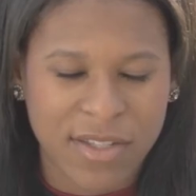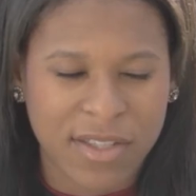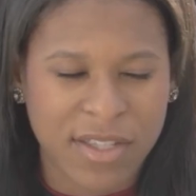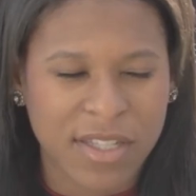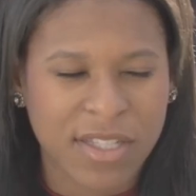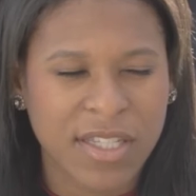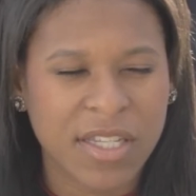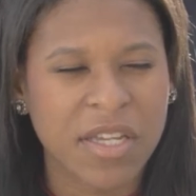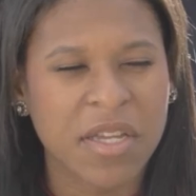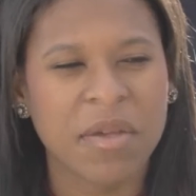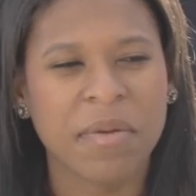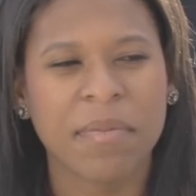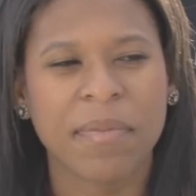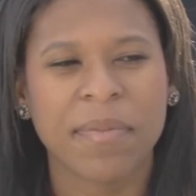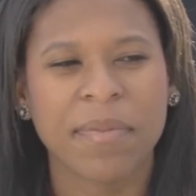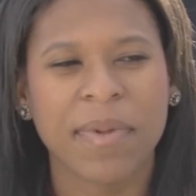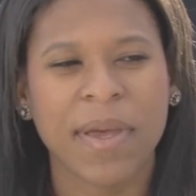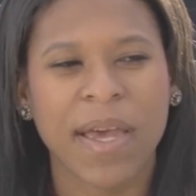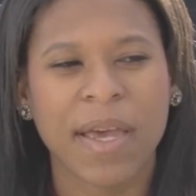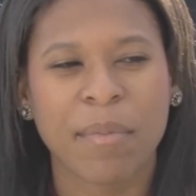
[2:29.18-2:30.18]
the
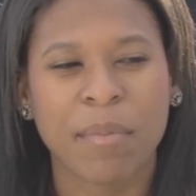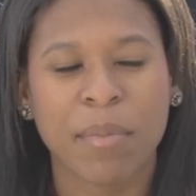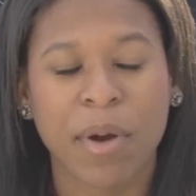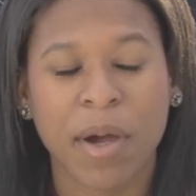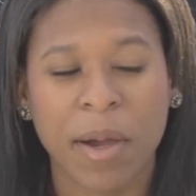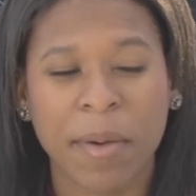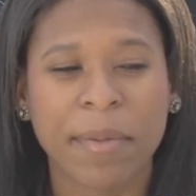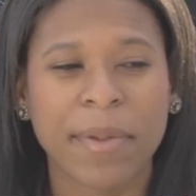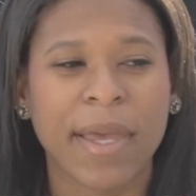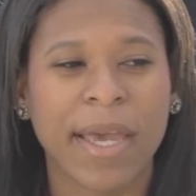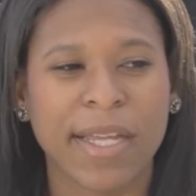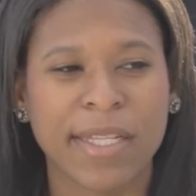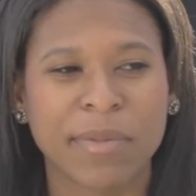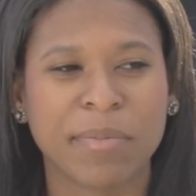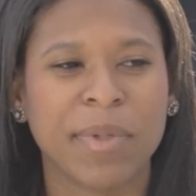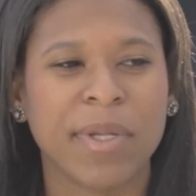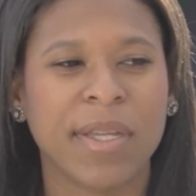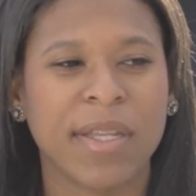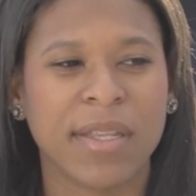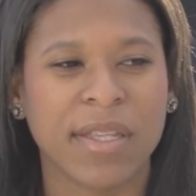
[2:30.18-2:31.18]
team probably has
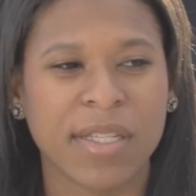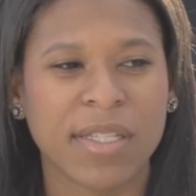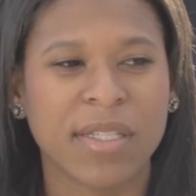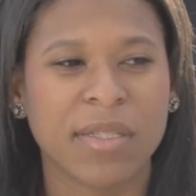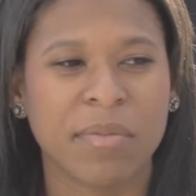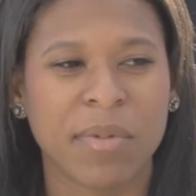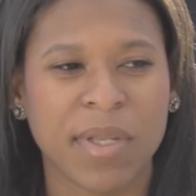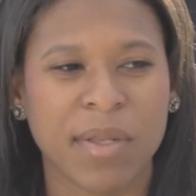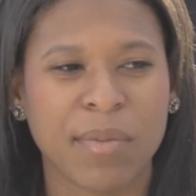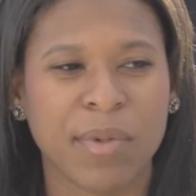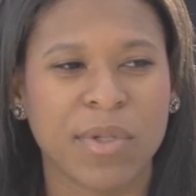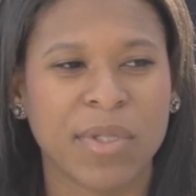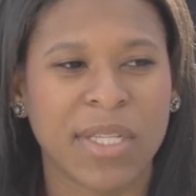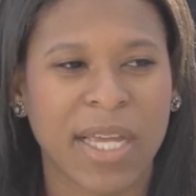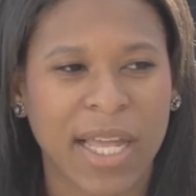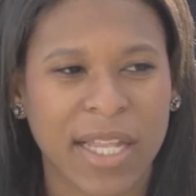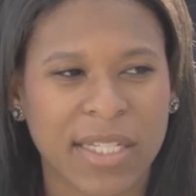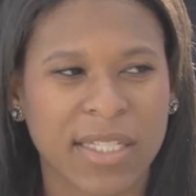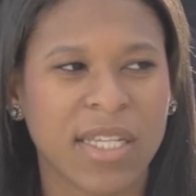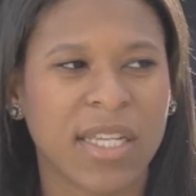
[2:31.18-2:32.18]
been, this has been the most
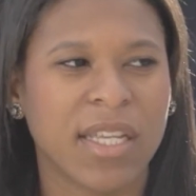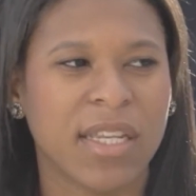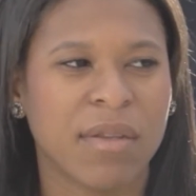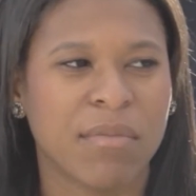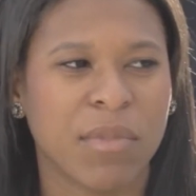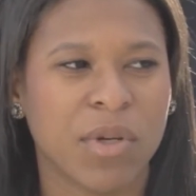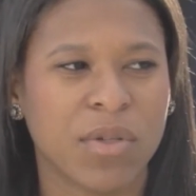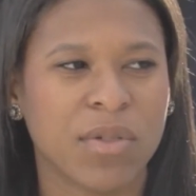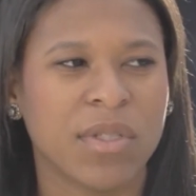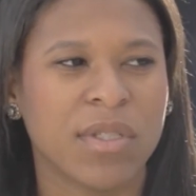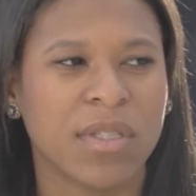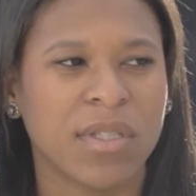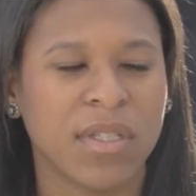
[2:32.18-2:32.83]
talented and most,